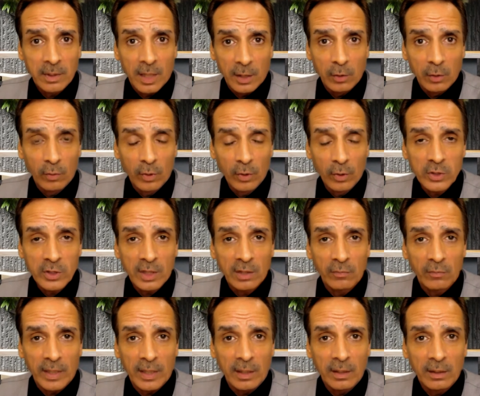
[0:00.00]
in the real estate
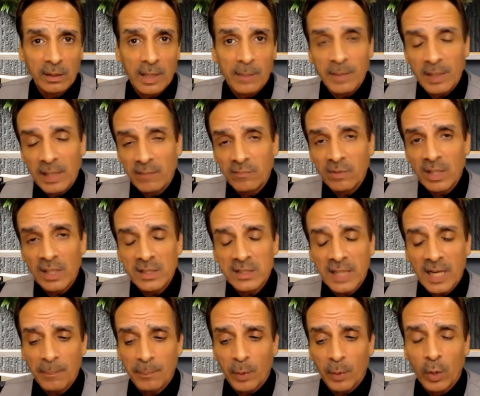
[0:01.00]
arena. Let me give you an
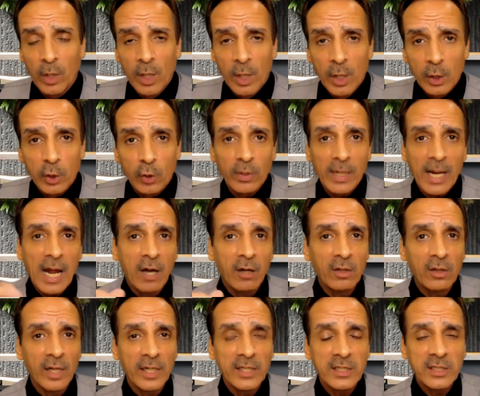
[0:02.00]
example. You're now
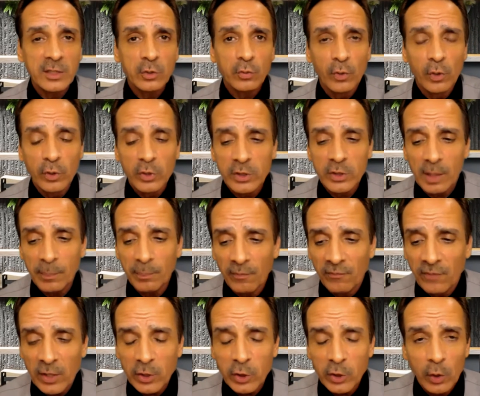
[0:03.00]
a licensed real estate
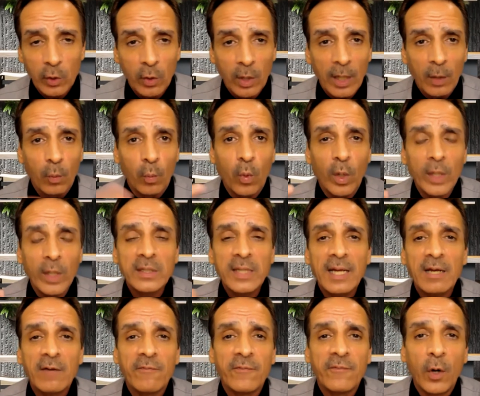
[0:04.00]
professional, and one
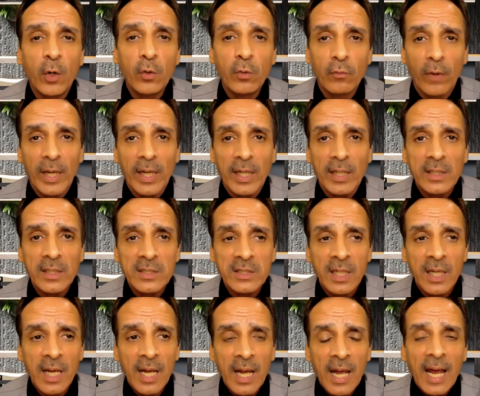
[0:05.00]
day the phone
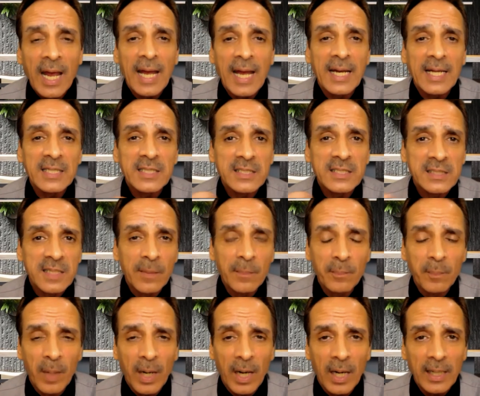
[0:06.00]
rings and it's
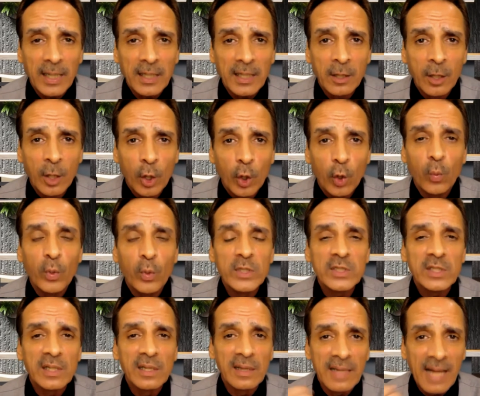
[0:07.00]
somebody who
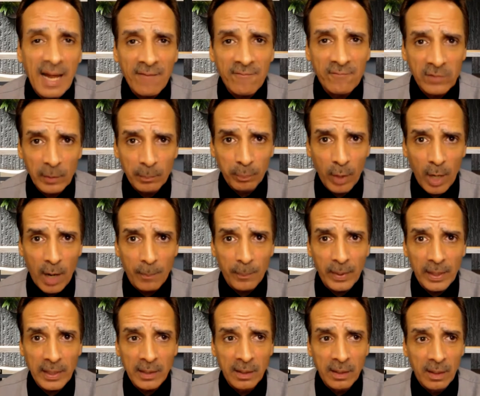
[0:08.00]
was left the
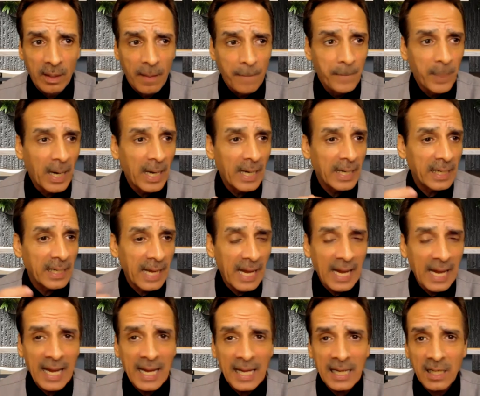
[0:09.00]
property by an
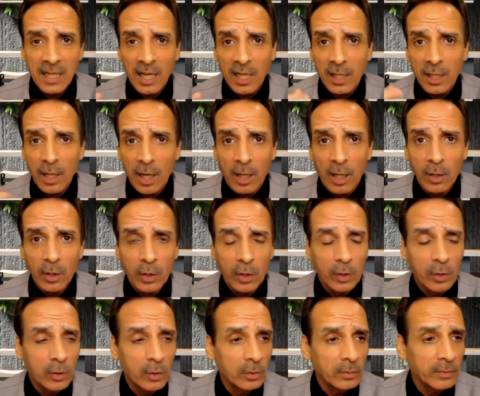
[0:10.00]
aunt, an
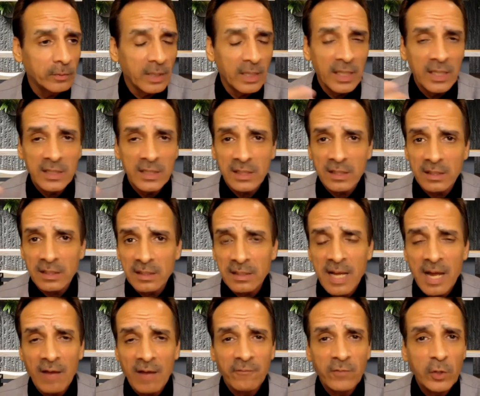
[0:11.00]
uncle, niece,
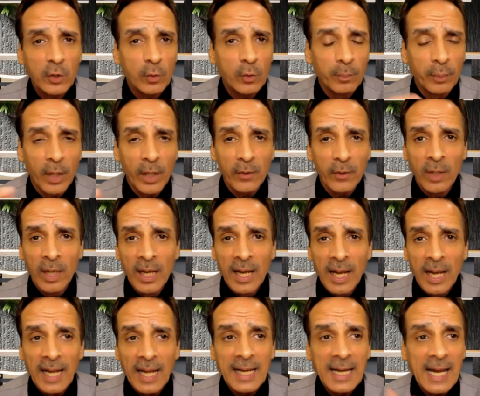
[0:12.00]
nephew, brother,
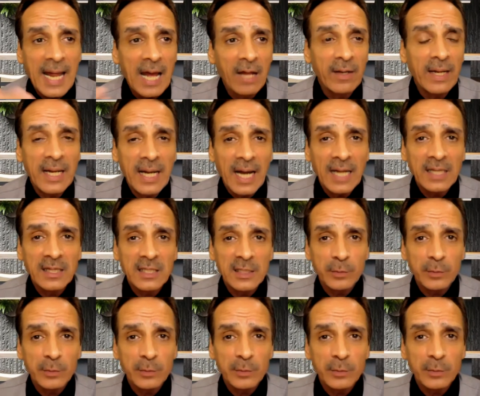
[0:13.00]
and now they got
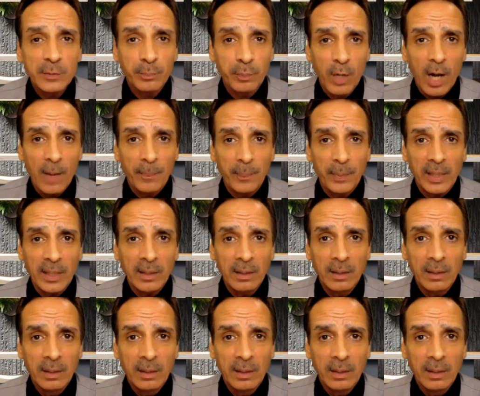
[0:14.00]
this property